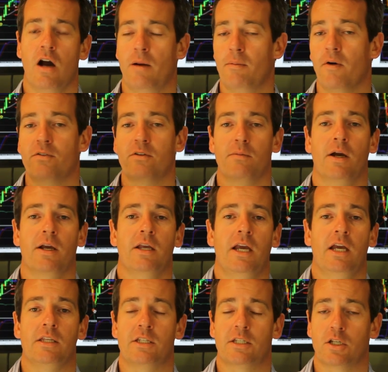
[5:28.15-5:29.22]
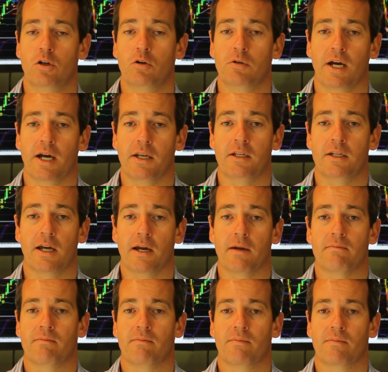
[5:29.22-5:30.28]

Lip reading: I'm off to my kids' school day today.